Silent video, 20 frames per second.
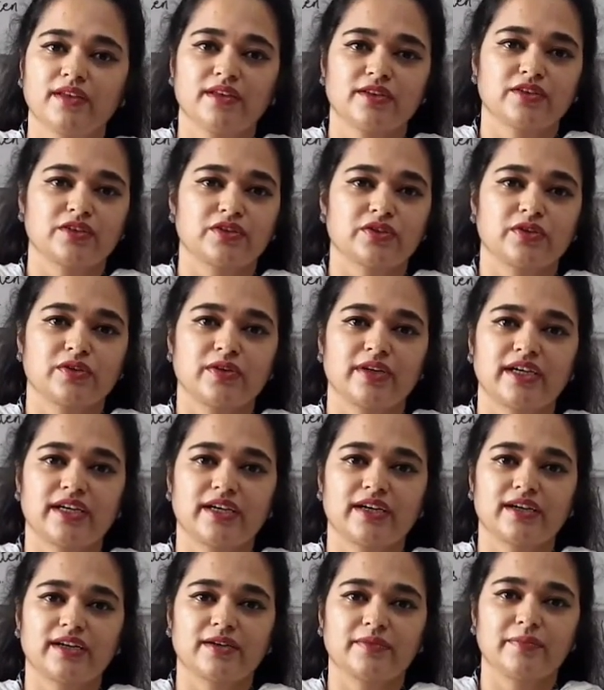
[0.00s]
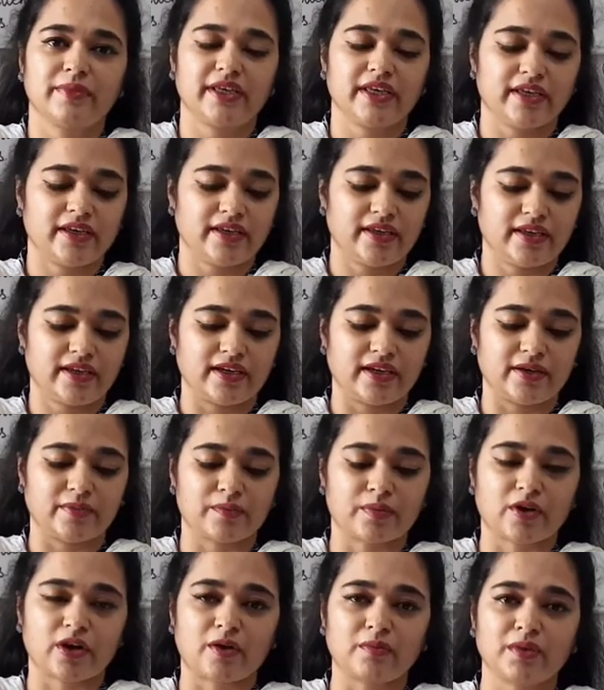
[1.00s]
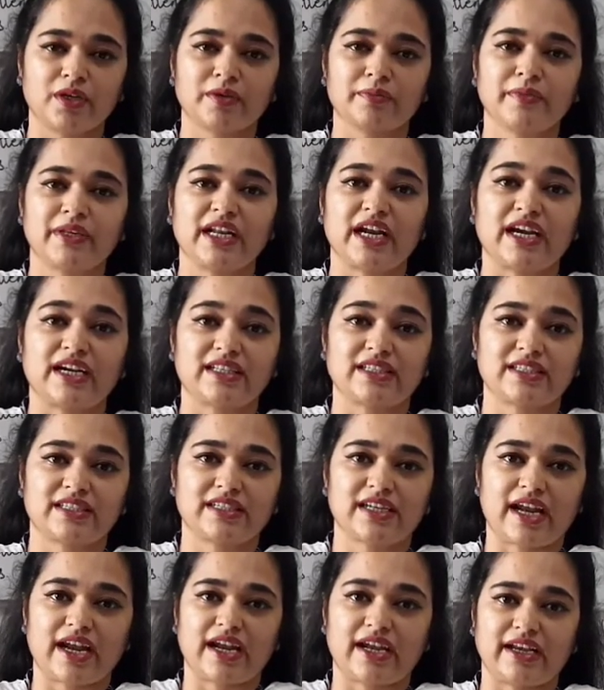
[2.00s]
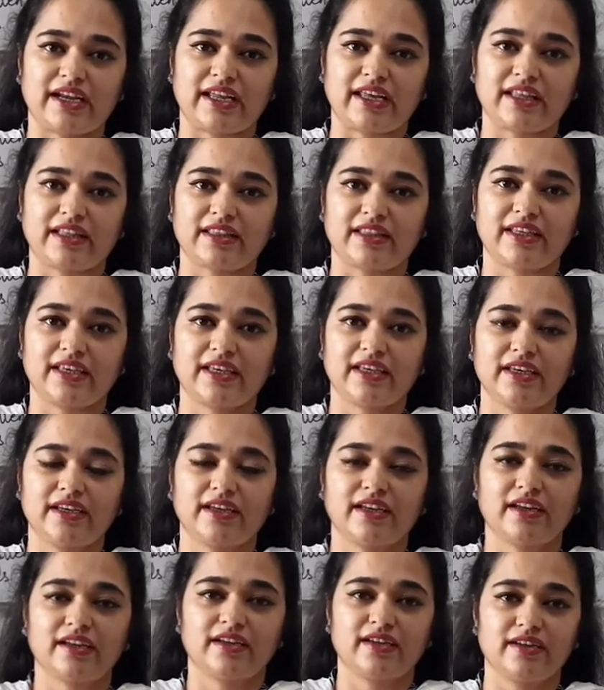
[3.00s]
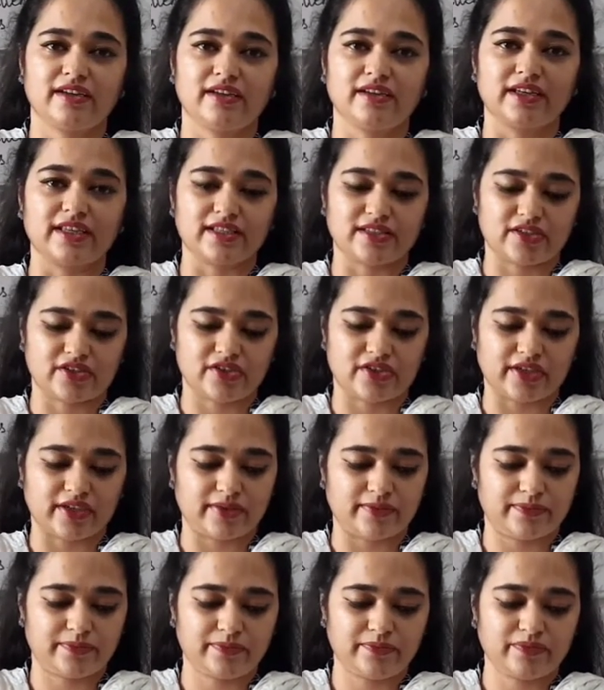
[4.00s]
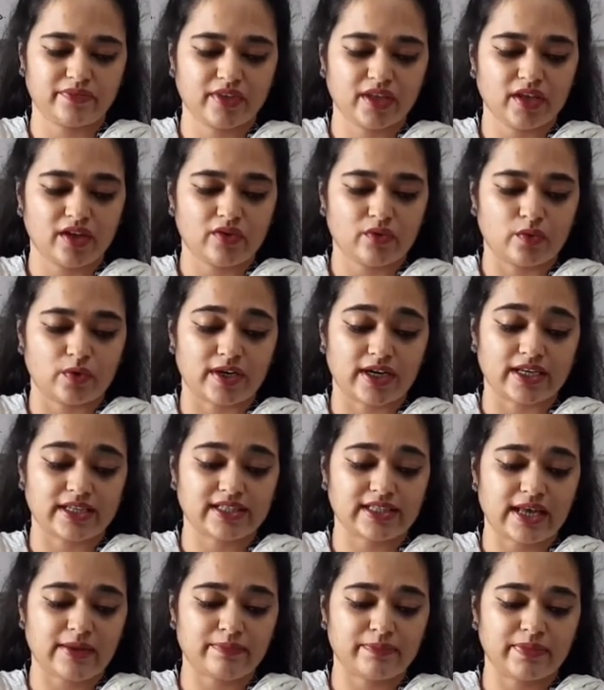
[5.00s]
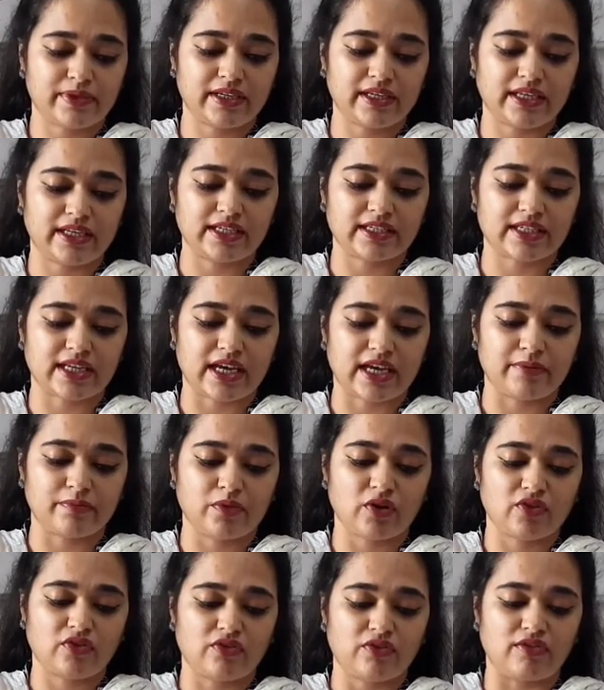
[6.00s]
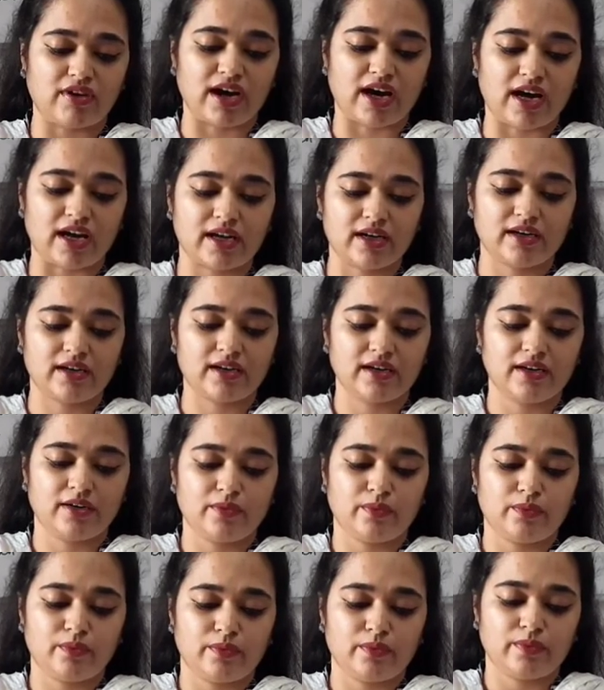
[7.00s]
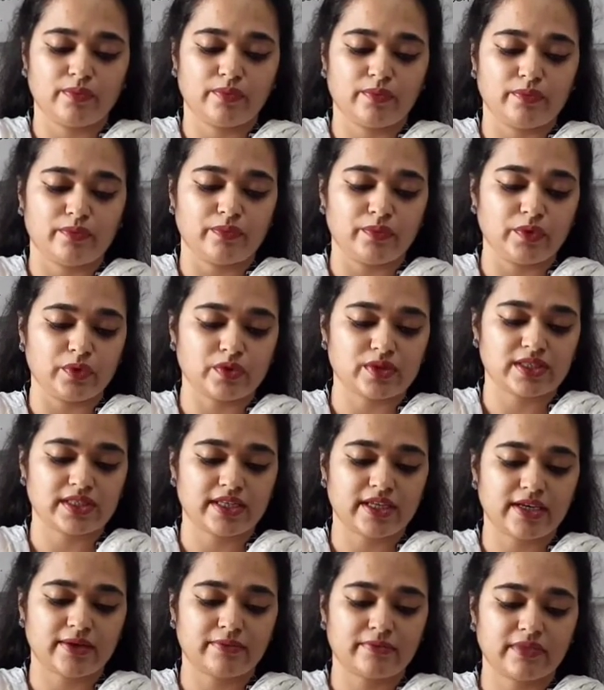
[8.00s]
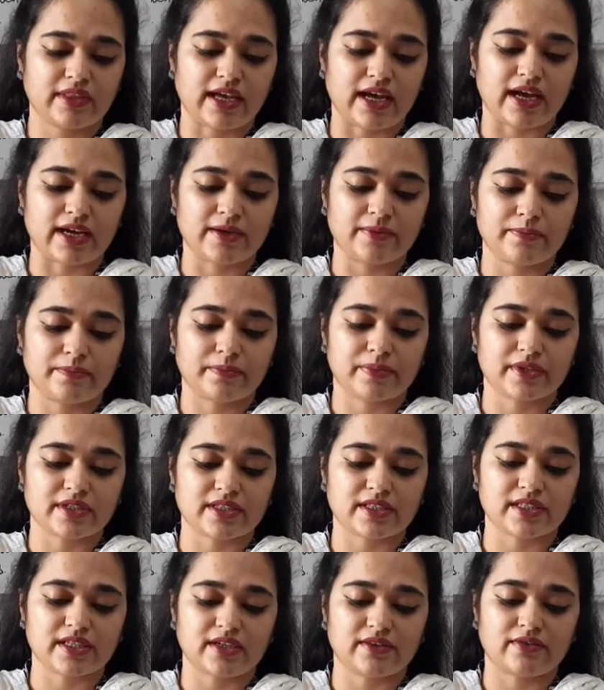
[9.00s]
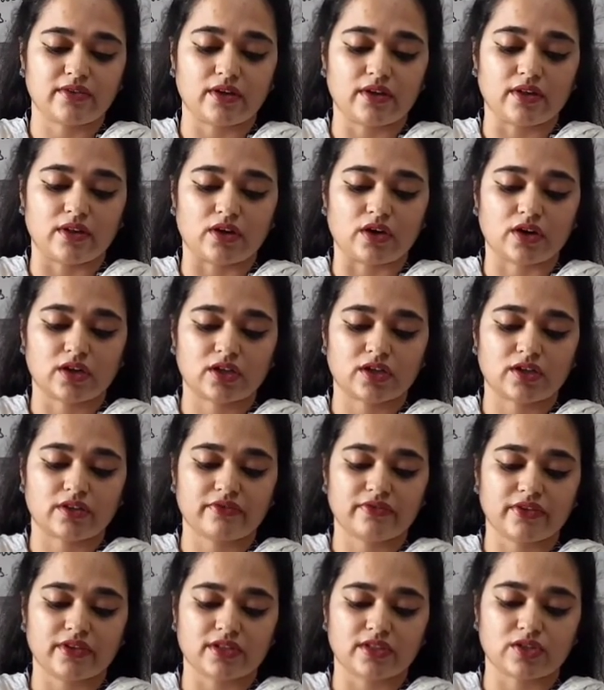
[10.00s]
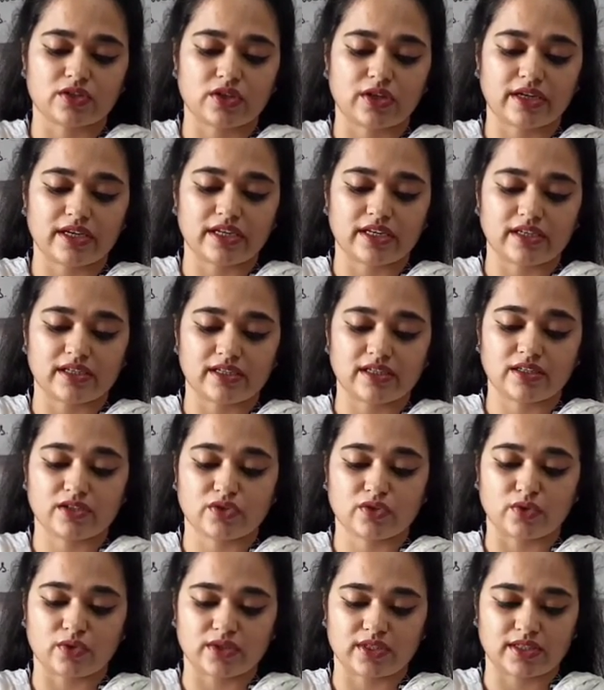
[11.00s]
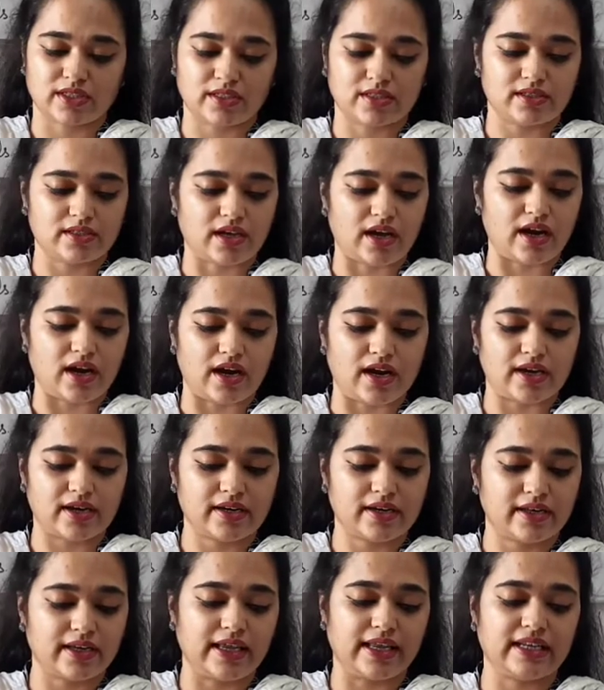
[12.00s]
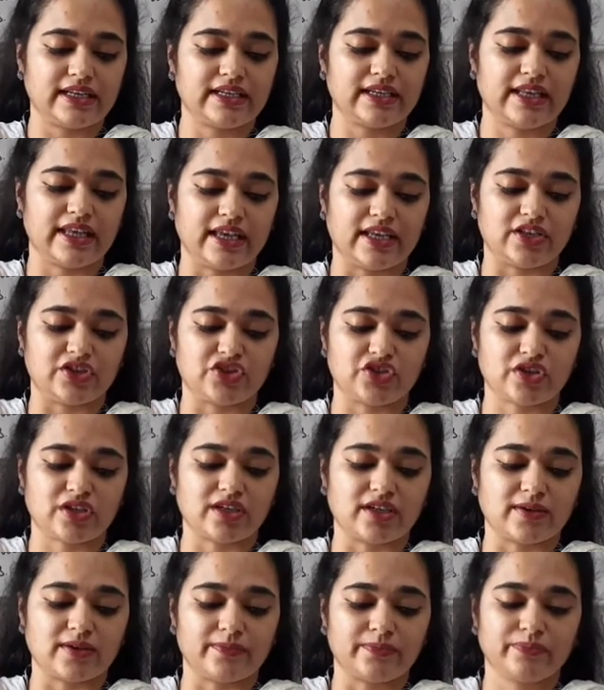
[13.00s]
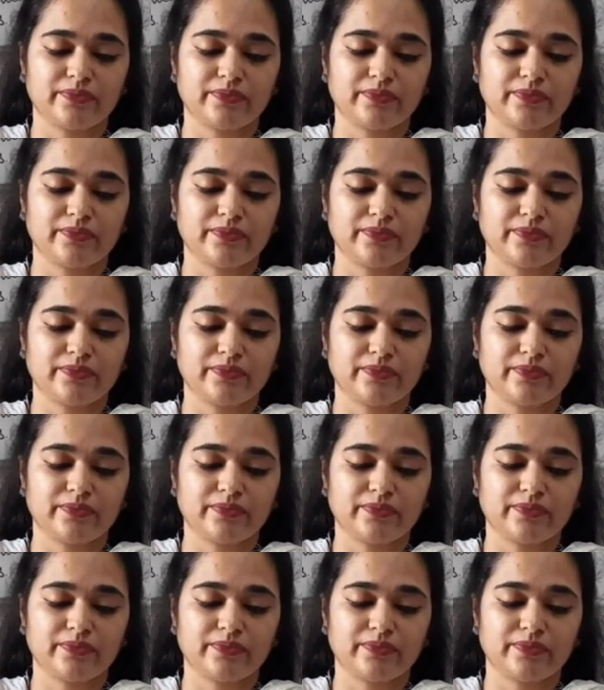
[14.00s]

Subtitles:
so it will be a problem in understanding the history. For example, in time of war, museums that preserve a lot of historical sources are in danger.